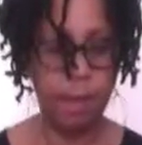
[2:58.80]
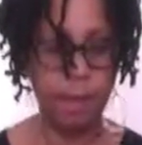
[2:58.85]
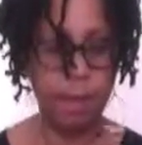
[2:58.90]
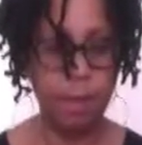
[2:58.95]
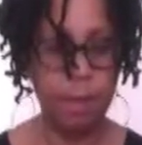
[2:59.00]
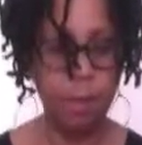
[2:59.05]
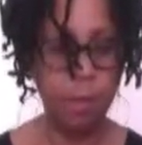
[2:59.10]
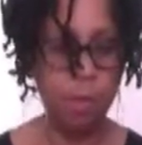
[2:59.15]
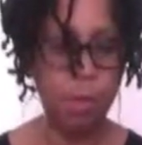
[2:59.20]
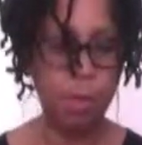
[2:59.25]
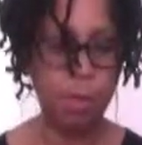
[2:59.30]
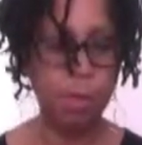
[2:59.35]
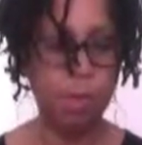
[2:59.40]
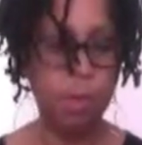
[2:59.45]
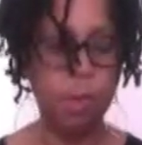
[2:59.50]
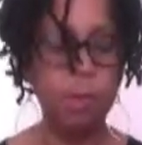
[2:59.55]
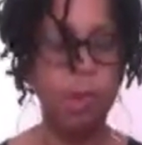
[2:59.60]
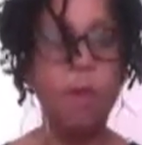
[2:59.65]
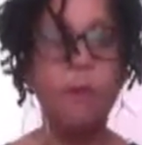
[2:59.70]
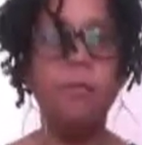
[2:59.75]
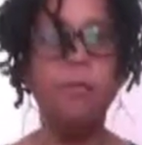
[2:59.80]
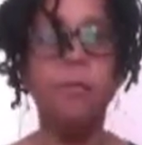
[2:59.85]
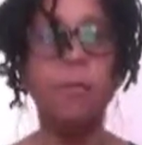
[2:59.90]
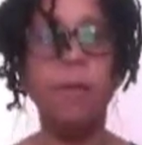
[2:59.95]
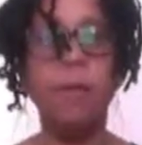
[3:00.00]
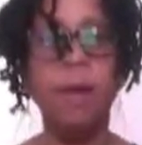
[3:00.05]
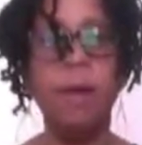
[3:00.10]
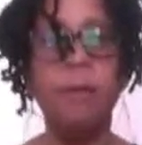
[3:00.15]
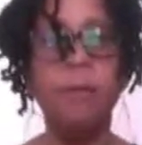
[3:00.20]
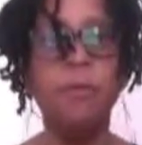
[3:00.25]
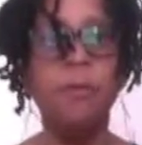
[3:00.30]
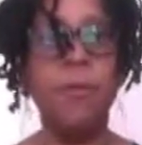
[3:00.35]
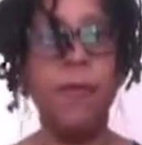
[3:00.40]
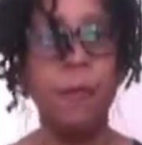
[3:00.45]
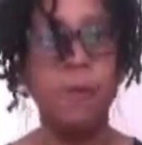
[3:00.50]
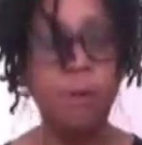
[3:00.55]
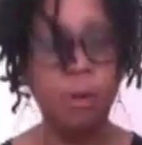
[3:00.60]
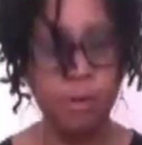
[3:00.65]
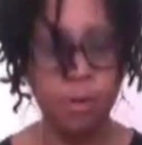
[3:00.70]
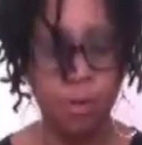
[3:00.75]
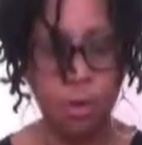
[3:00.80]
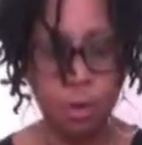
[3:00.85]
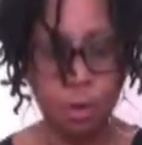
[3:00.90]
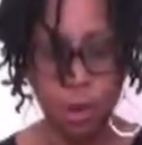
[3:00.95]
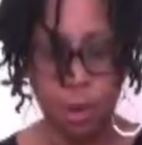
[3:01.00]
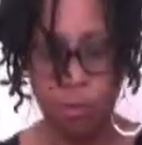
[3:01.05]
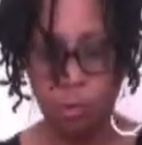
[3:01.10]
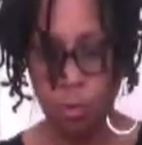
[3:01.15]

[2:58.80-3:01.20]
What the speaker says: And with the softer, lighter fabrics, you don't have